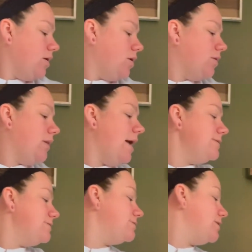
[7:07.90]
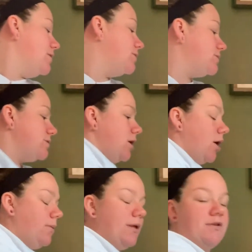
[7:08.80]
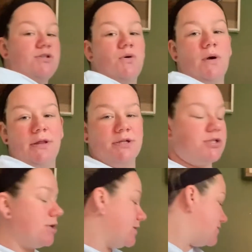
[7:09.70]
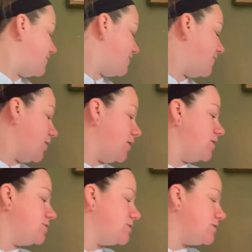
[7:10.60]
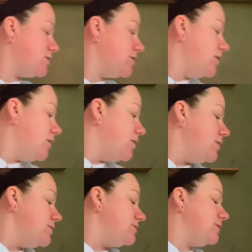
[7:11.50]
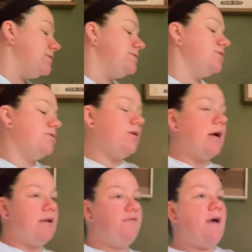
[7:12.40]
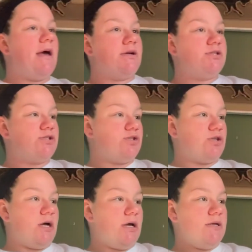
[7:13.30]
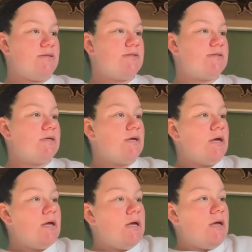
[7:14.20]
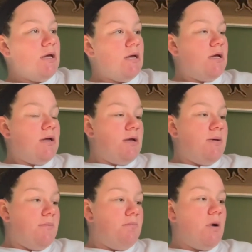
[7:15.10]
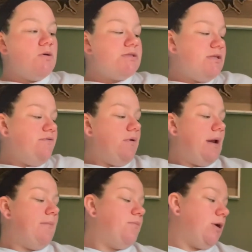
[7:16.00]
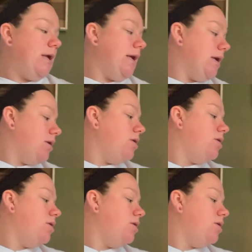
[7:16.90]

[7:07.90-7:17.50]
let's start with toiletries first, since those are kind of extras. Most of what I'm bringing